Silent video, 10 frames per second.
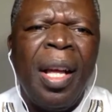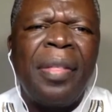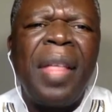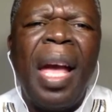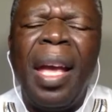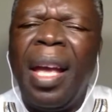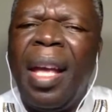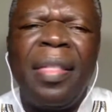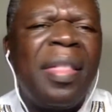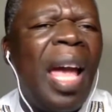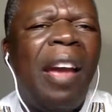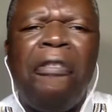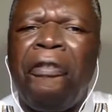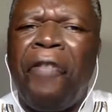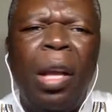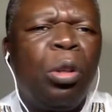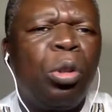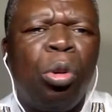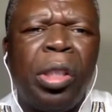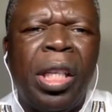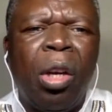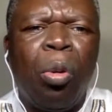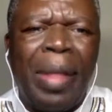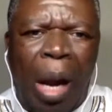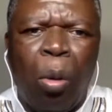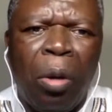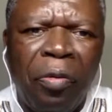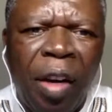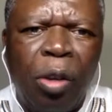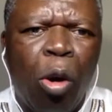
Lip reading: they have failed to deal with their conflict,